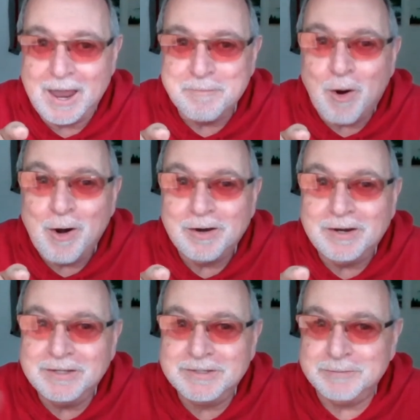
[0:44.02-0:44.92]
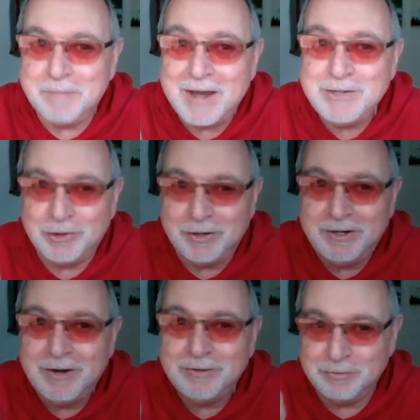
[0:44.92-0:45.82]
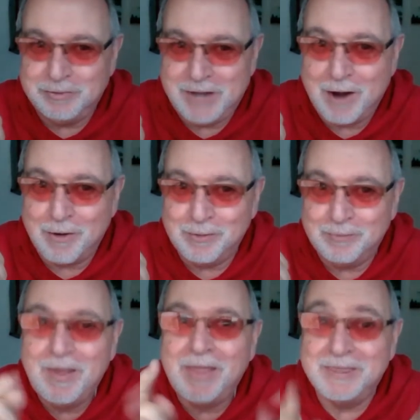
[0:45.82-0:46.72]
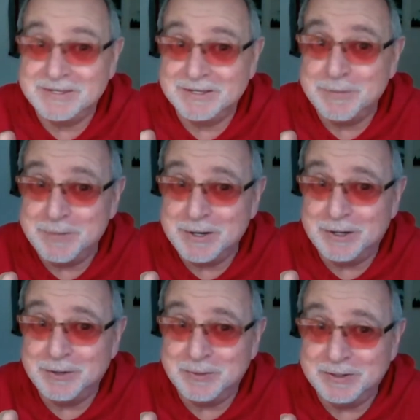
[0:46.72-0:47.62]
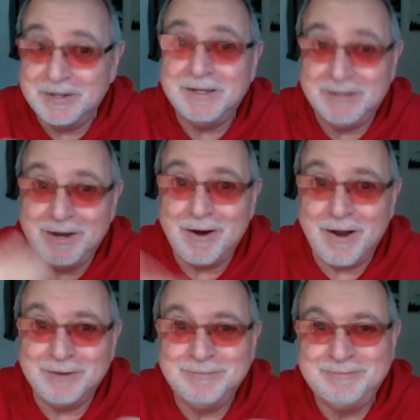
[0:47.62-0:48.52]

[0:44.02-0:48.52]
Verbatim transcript: I'm Marc, and this is my journey through tarot. This is going to be a good one. Get on.